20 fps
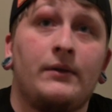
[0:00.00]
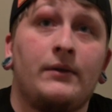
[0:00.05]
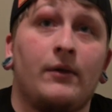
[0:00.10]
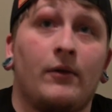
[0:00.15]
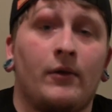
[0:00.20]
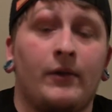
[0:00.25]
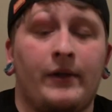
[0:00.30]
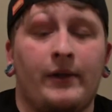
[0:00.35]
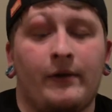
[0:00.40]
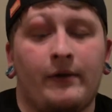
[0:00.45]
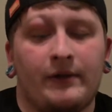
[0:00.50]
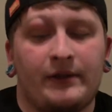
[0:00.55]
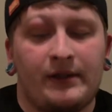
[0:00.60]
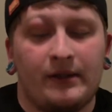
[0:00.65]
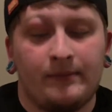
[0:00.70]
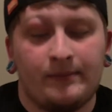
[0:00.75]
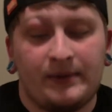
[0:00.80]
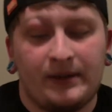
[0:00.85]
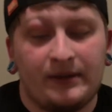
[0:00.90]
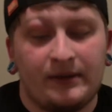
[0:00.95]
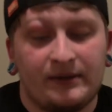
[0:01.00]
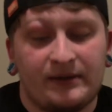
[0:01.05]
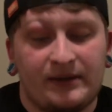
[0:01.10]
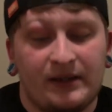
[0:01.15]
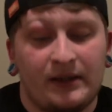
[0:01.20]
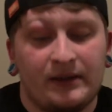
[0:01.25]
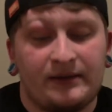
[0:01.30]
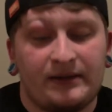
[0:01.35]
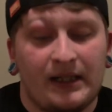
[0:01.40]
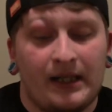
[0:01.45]
or they're attempting
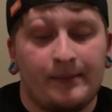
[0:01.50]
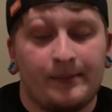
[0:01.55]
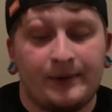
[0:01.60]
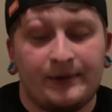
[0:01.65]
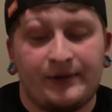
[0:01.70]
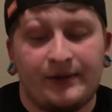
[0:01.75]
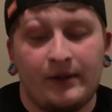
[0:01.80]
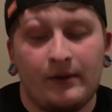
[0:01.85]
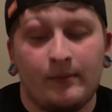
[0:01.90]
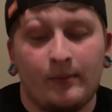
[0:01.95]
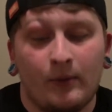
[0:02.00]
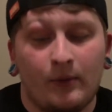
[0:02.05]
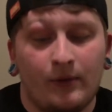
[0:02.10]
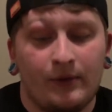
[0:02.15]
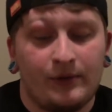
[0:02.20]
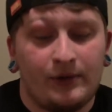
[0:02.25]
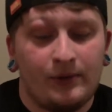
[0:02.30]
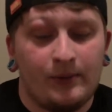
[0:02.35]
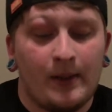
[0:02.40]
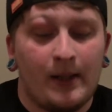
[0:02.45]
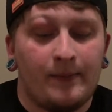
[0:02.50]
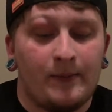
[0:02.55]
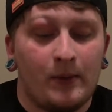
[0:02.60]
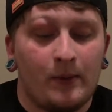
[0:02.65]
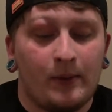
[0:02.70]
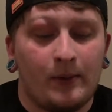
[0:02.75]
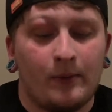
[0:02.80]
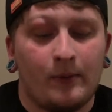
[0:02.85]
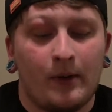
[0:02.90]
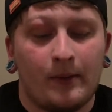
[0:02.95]
to establish their board, and you have
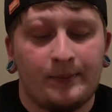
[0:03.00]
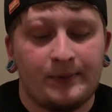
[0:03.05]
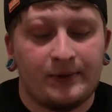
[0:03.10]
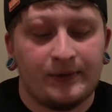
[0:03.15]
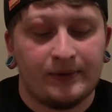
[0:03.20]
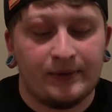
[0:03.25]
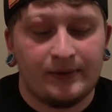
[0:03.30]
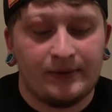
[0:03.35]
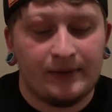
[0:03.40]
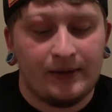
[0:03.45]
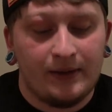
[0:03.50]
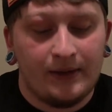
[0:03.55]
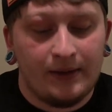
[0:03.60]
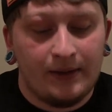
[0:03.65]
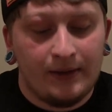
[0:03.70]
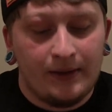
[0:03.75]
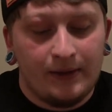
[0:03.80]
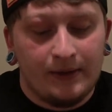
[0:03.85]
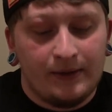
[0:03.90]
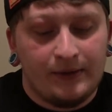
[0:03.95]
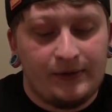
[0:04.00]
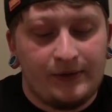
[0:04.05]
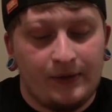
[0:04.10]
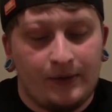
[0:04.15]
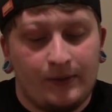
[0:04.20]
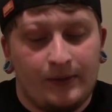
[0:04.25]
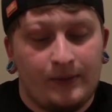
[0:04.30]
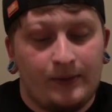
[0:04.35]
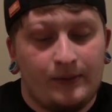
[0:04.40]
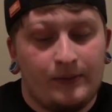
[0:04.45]
no interruptions.
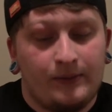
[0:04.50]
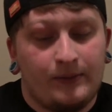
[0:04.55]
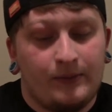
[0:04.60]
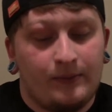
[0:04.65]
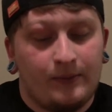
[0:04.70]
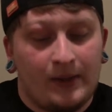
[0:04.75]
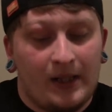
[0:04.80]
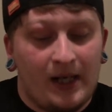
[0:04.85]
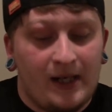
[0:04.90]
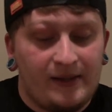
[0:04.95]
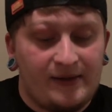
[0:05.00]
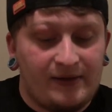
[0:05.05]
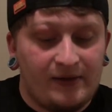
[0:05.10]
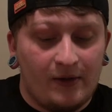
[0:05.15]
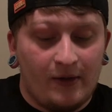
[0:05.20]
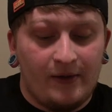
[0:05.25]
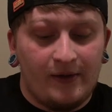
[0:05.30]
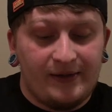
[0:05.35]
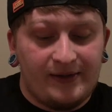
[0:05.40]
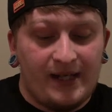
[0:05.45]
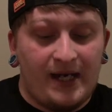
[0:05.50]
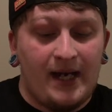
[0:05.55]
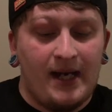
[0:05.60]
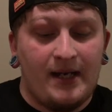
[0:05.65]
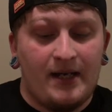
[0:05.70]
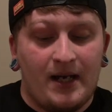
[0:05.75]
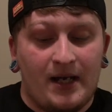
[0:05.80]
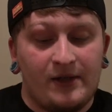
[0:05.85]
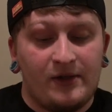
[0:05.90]
So when I saw this hand, I